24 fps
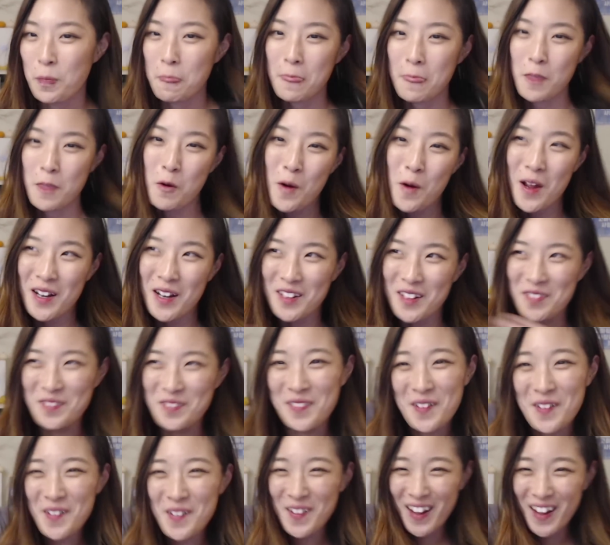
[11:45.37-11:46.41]

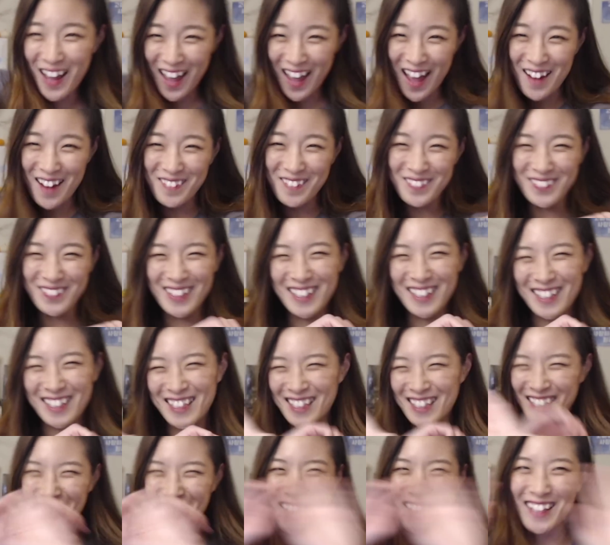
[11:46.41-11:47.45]
24
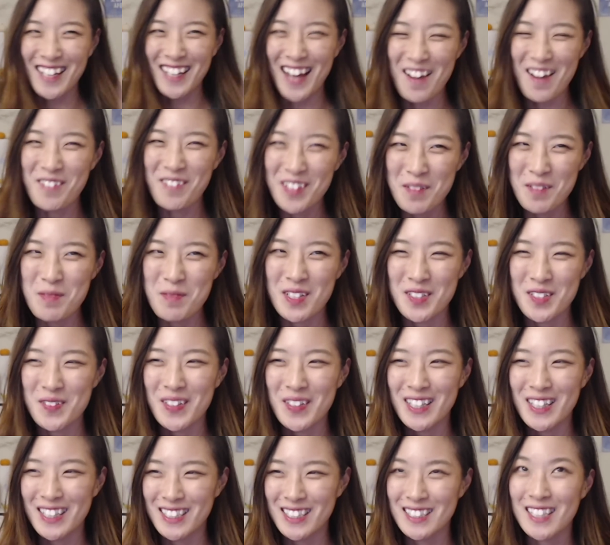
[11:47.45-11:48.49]
hour. And, like, I wouldn't be
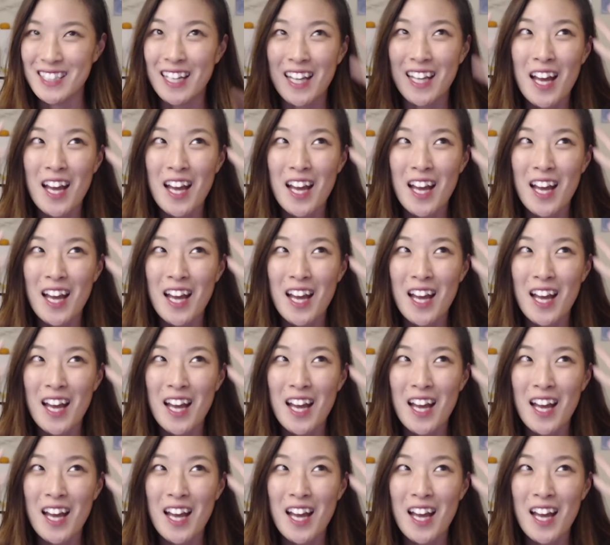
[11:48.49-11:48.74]
doing this, like,